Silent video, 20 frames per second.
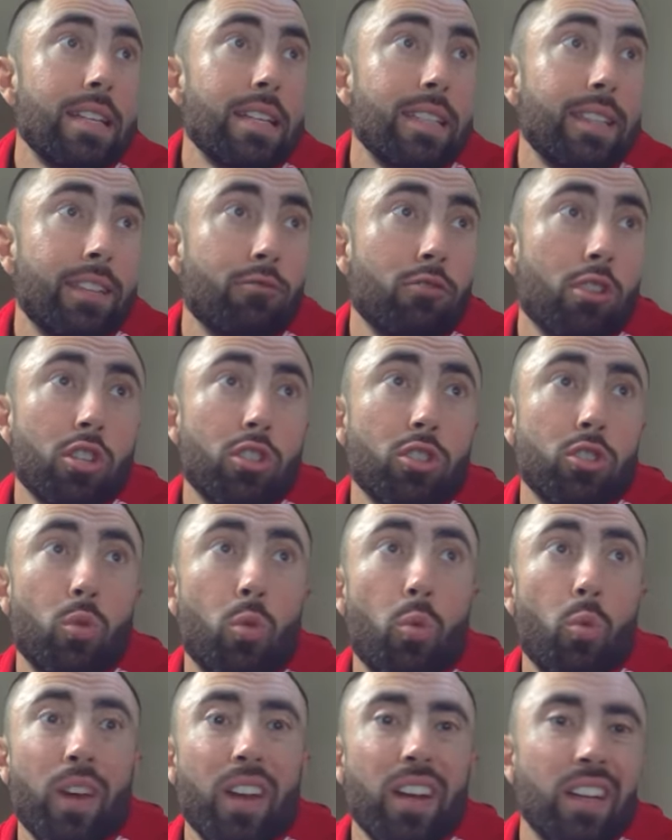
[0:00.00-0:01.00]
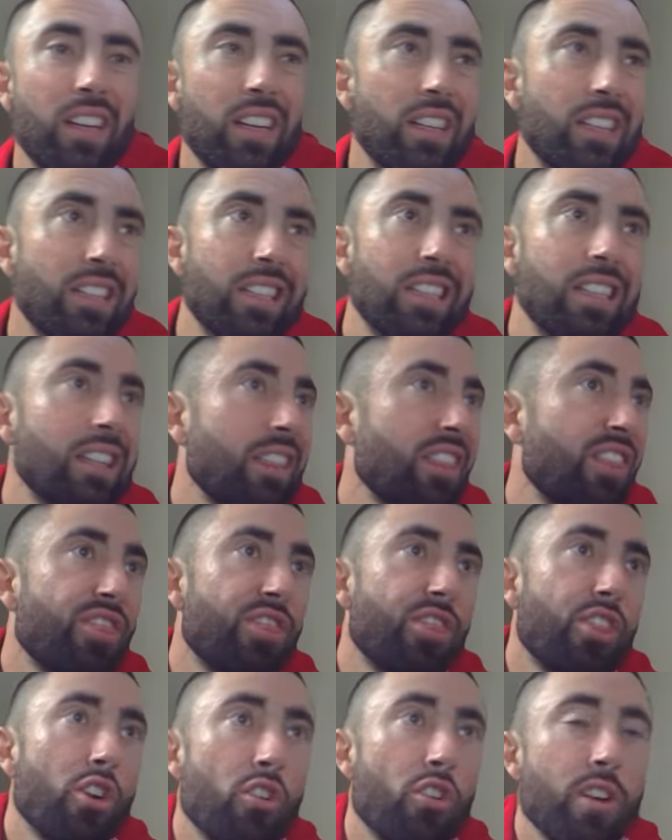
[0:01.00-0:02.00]
And I think Rutgers will win uh,
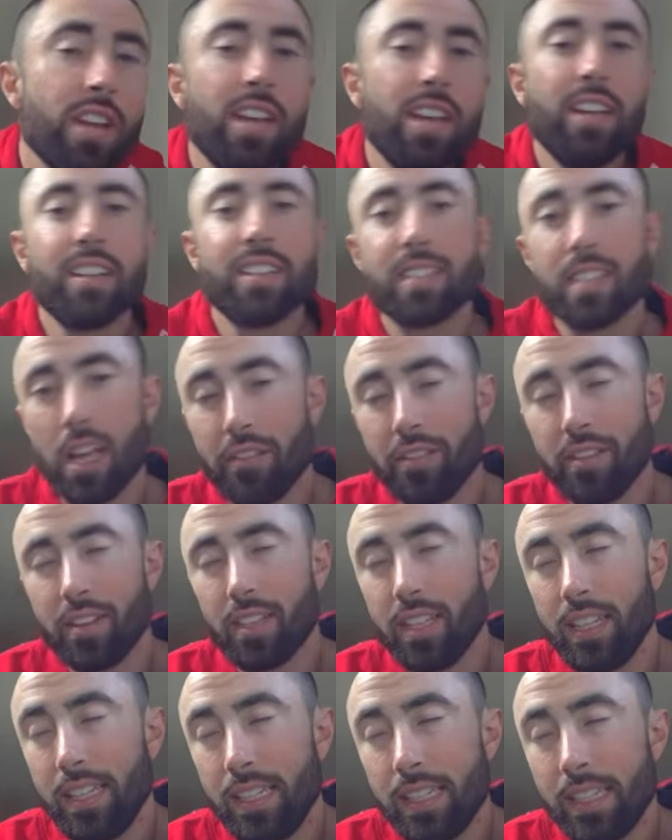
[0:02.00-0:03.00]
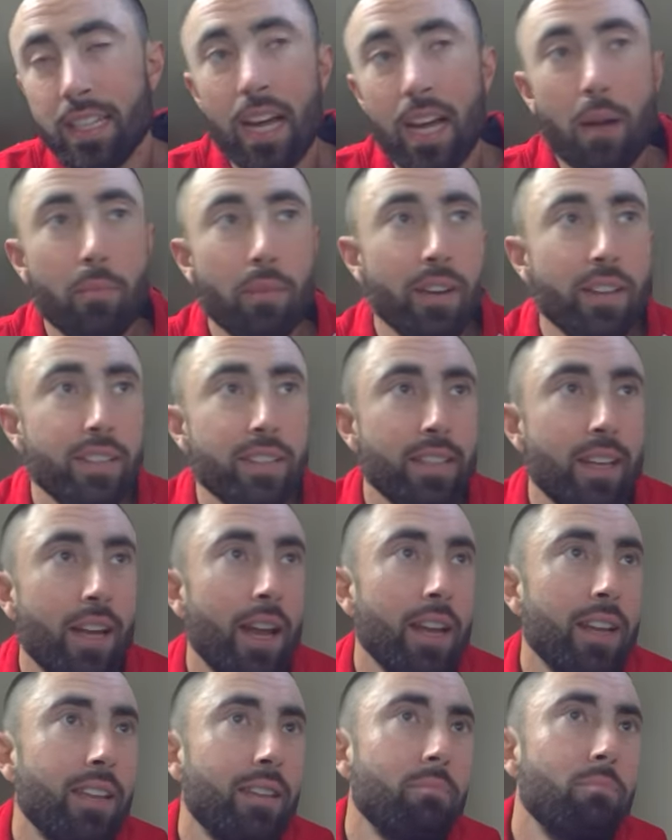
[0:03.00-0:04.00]
30 to 17. I'm going to
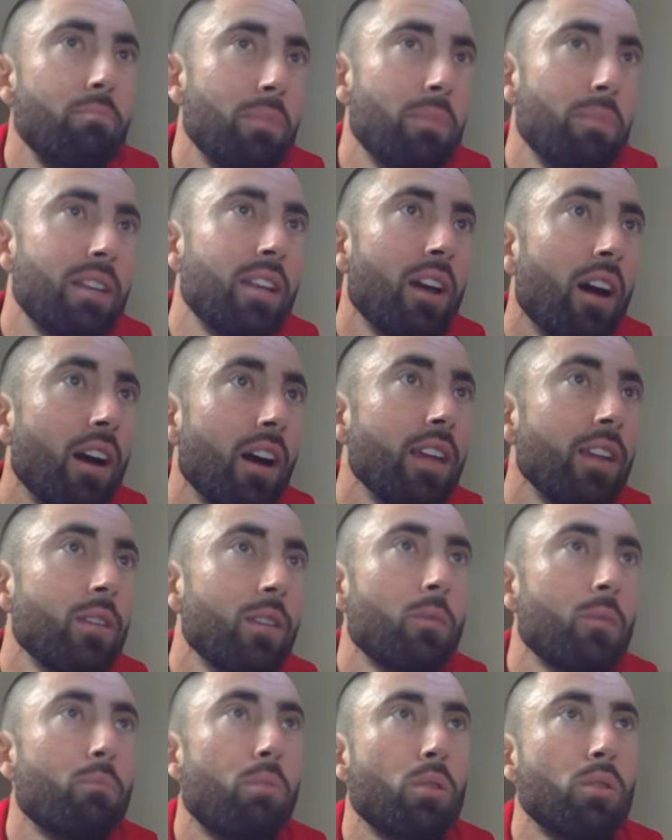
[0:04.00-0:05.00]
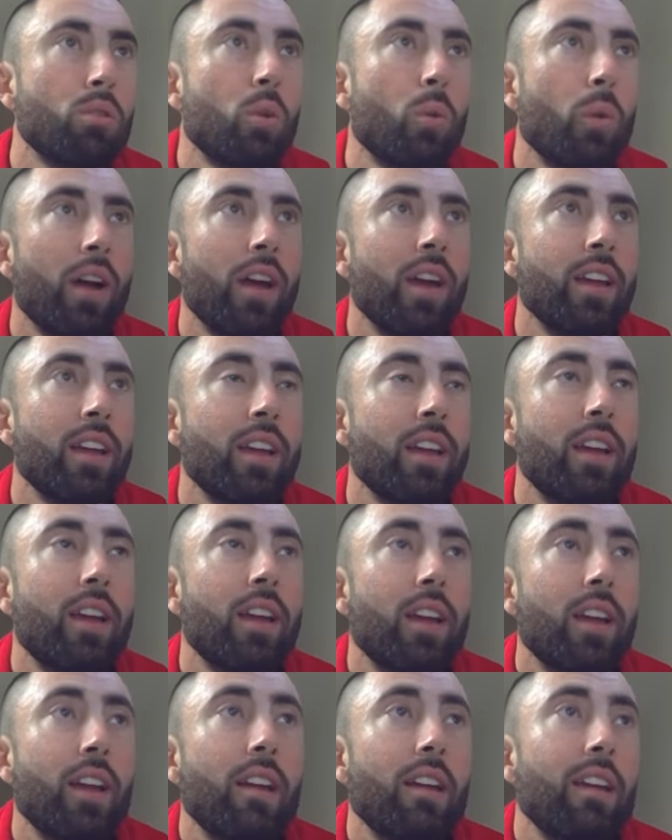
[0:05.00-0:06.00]
say be tight and pull away
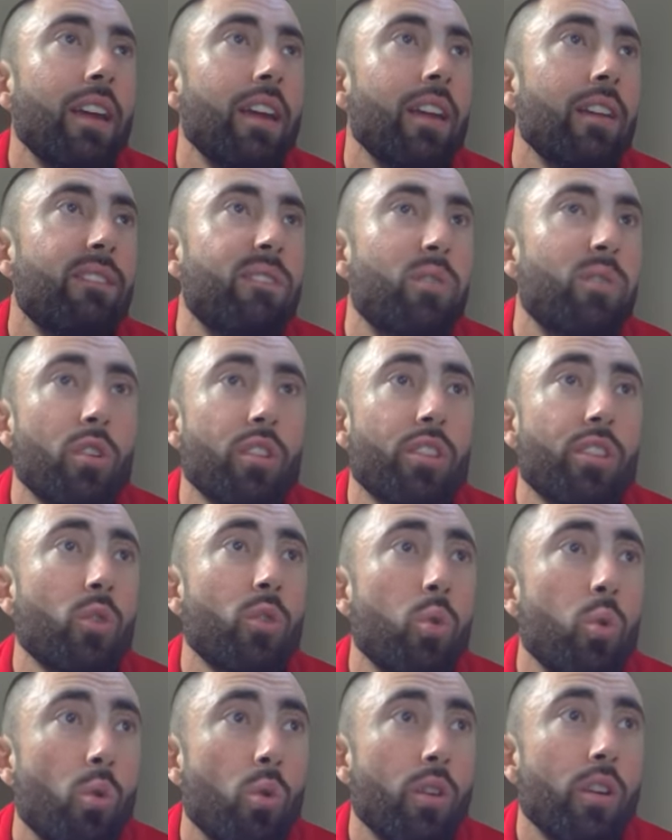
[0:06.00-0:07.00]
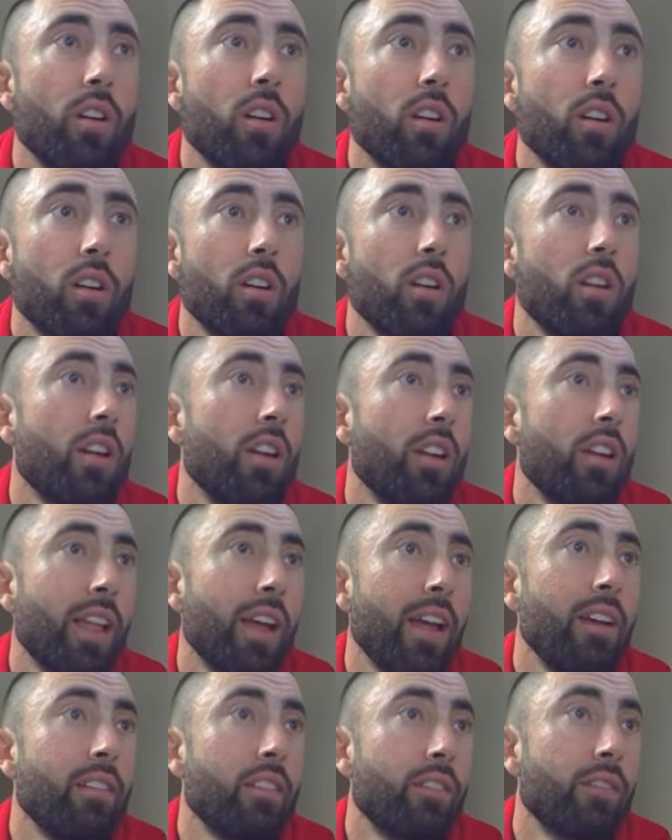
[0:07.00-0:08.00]
in the fourth quarter on the
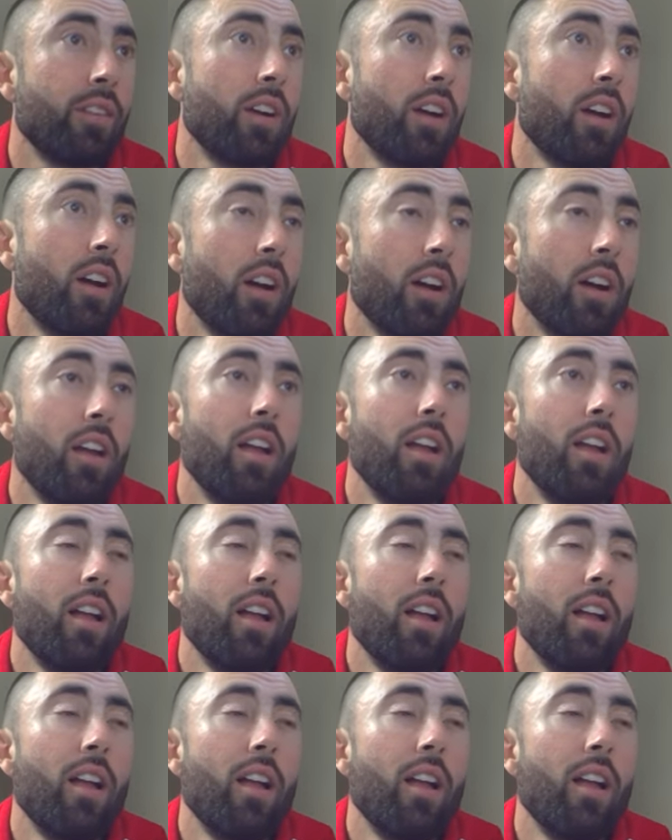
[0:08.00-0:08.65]
legs of uh,